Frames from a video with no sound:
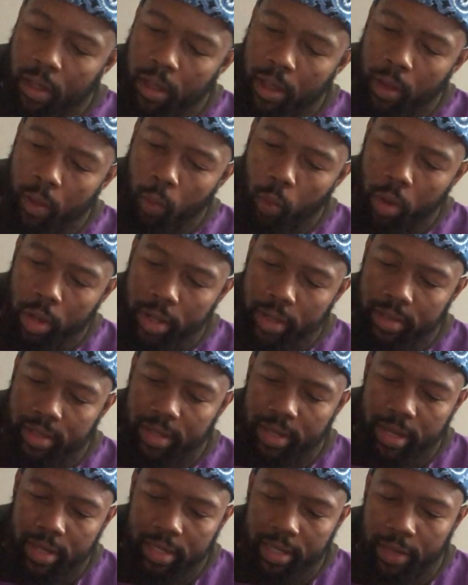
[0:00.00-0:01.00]
and one that
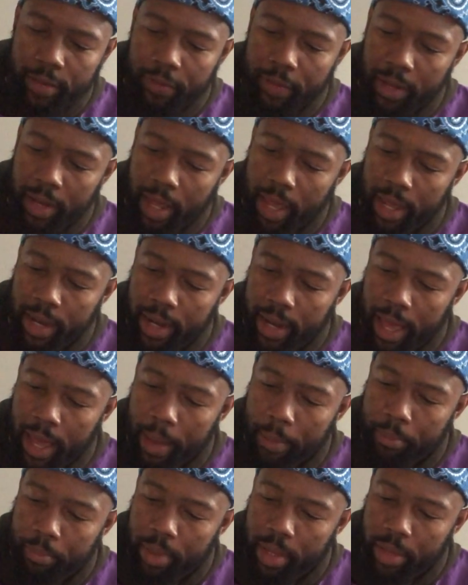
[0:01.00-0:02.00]
says, If it had
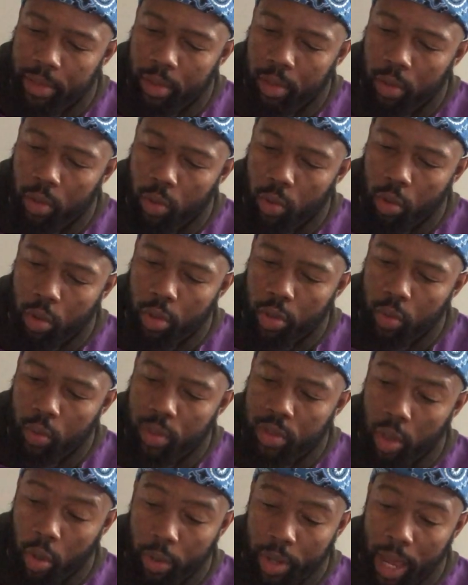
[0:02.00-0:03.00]
not been the Lord who
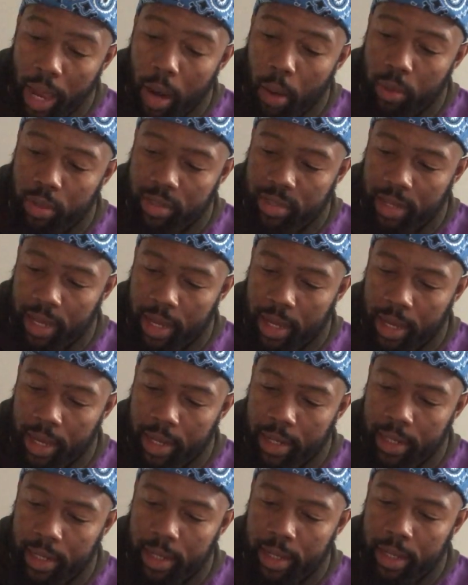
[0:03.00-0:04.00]
was on our side,